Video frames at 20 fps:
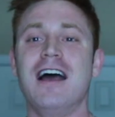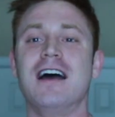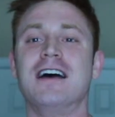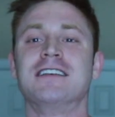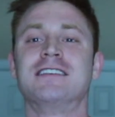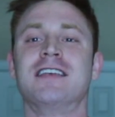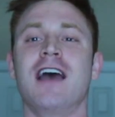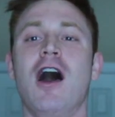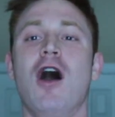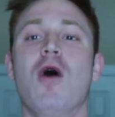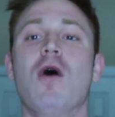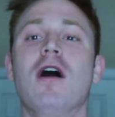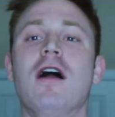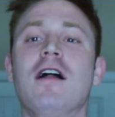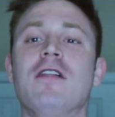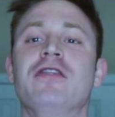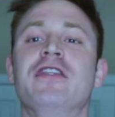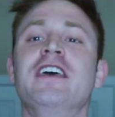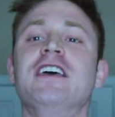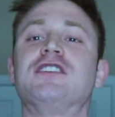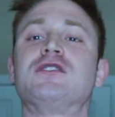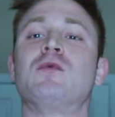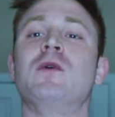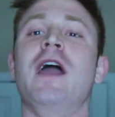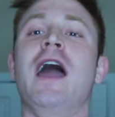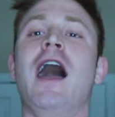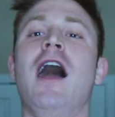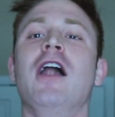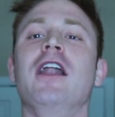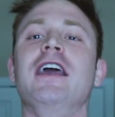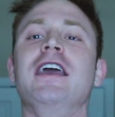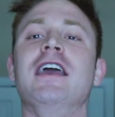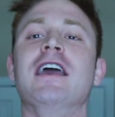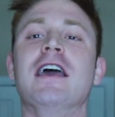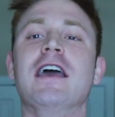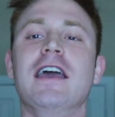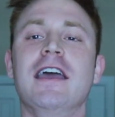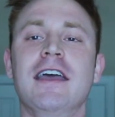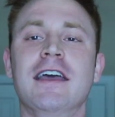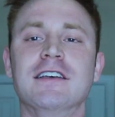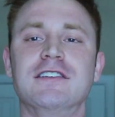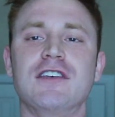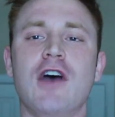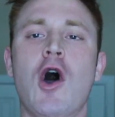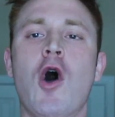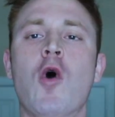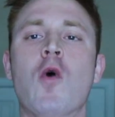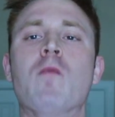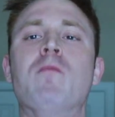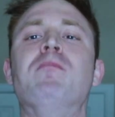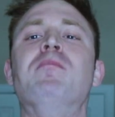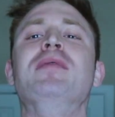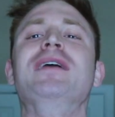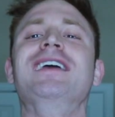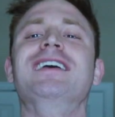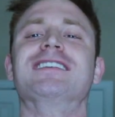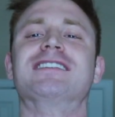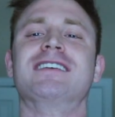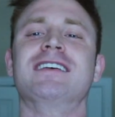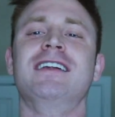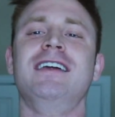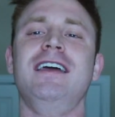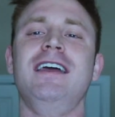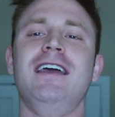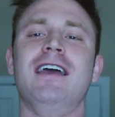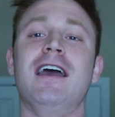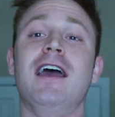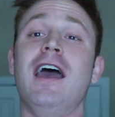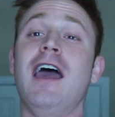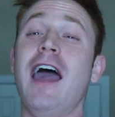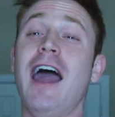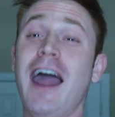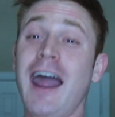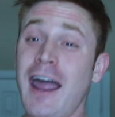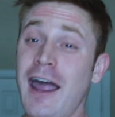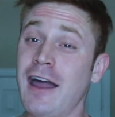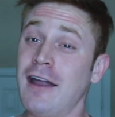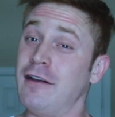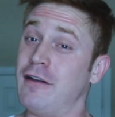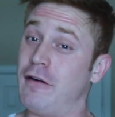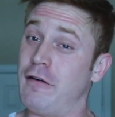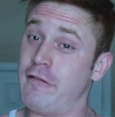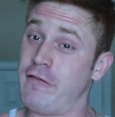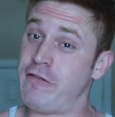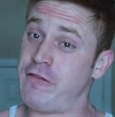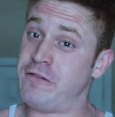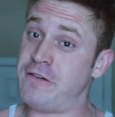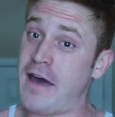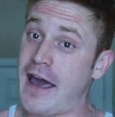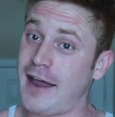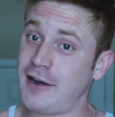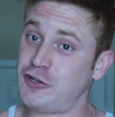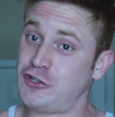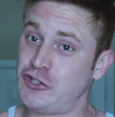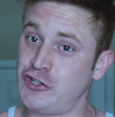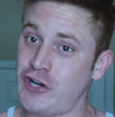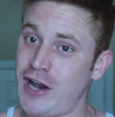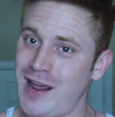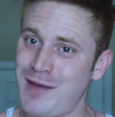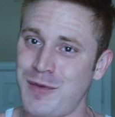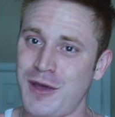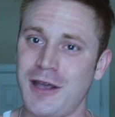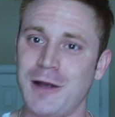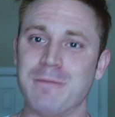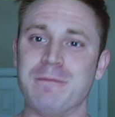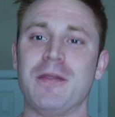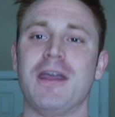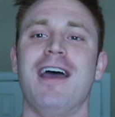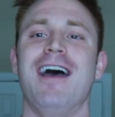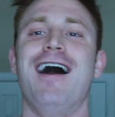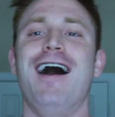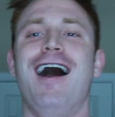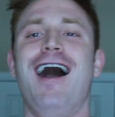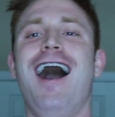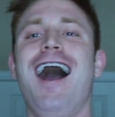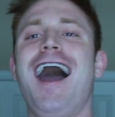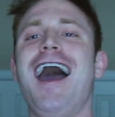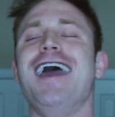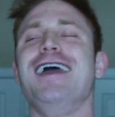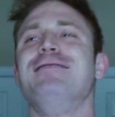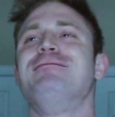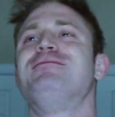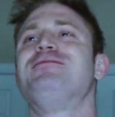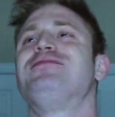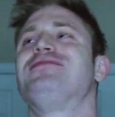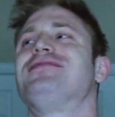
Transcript: So, this reality is obesity and fat shaming. Alright,